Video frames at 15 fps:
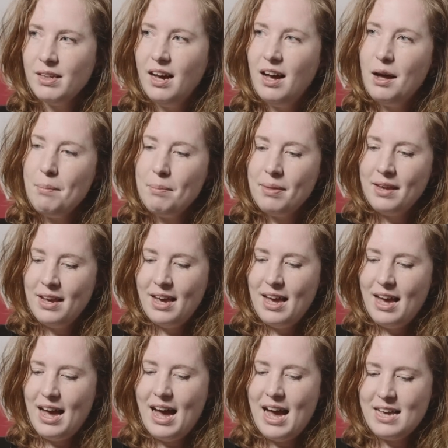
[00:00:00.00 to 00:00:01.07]
um,
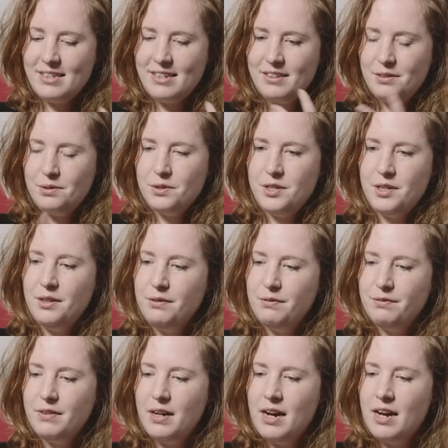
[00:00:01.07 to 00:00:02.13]
as a sort
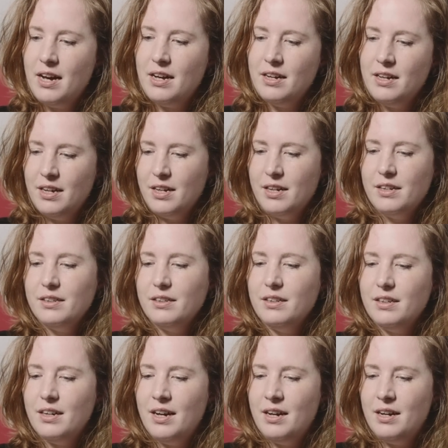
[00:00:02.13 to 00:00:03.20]
of uh,
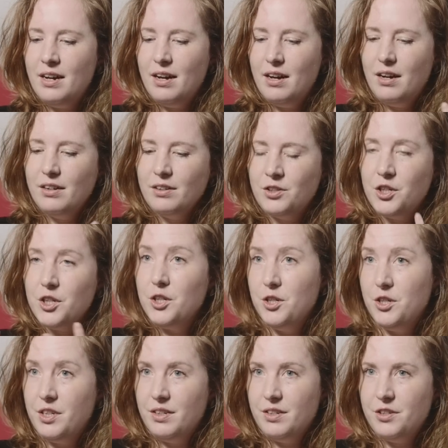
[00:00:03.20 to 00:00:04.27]
uh,
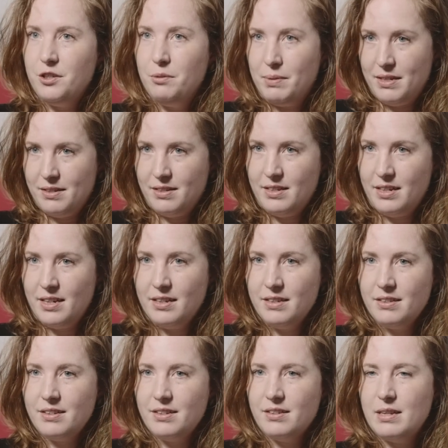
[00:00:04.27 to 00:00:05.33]
good to be
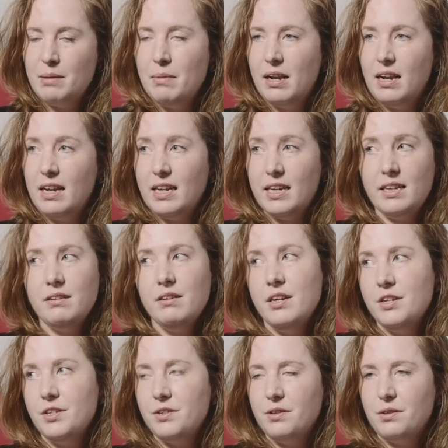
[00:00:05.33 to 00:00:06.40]
seized, similarly
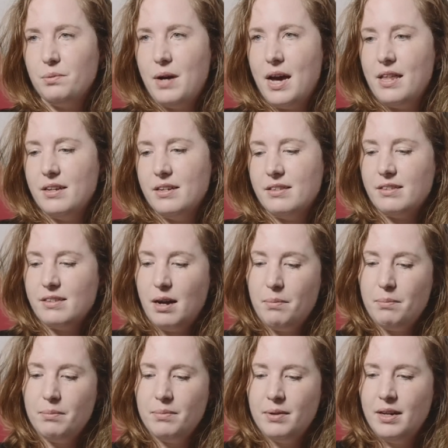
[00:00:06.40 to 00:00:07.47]
to the way that
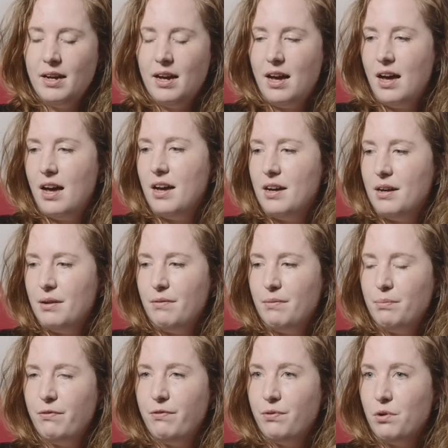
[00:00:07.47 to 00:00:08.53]
some uh,
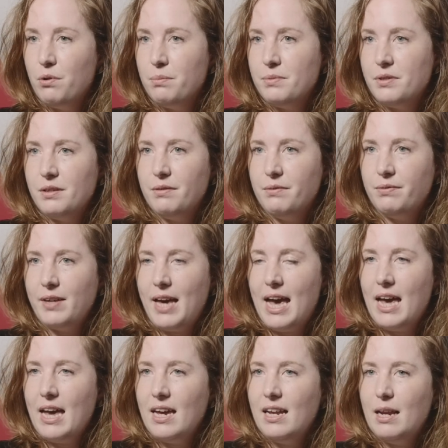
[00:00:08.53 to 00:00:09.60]
forms of
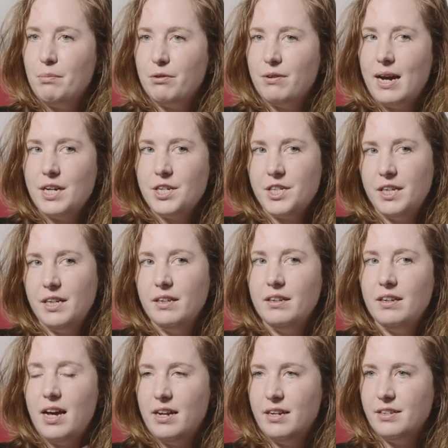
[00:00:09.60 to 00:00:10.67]
gay
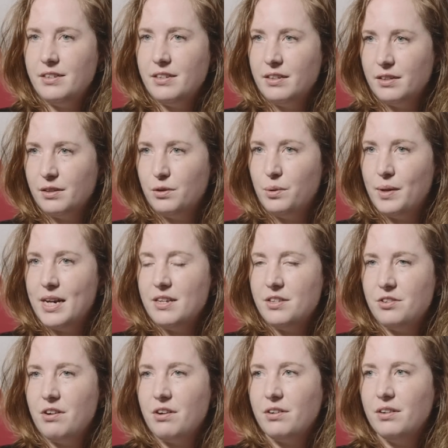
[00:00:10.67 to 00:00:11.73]
liberation and queer
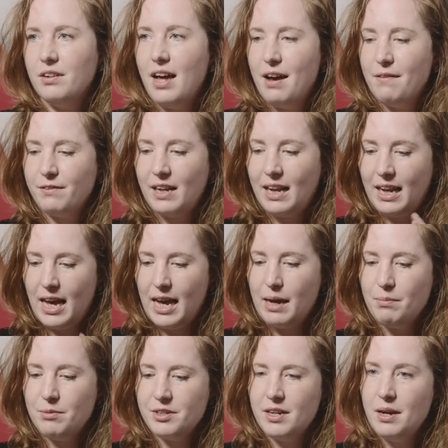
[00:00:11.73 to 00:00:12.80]
struggle have
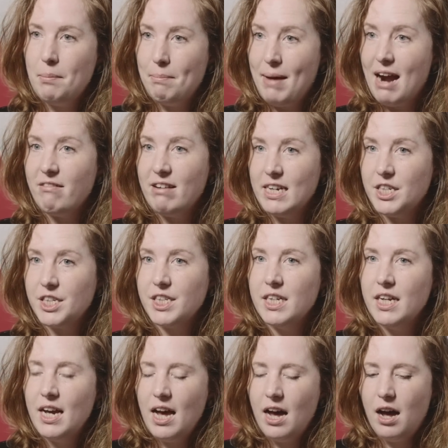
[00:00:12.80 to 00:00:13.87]
claimed marriage
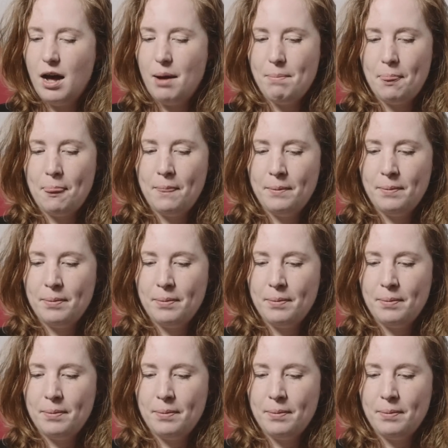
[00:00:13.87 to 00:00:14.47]
um,